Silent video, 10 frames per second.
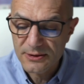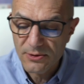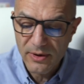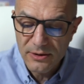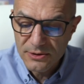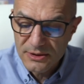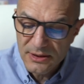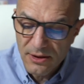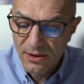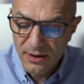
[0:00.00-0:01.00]
So when you
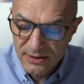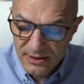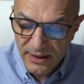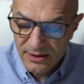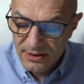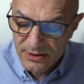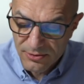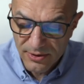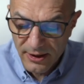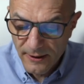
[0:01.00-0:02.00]
see things like this,
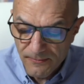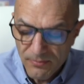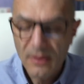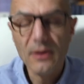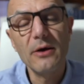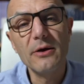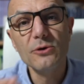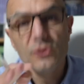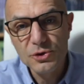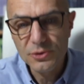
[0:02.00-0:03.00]
really,
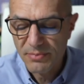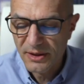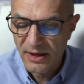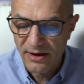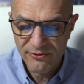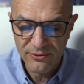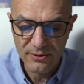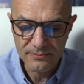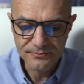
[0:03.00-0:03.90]
you should be careful.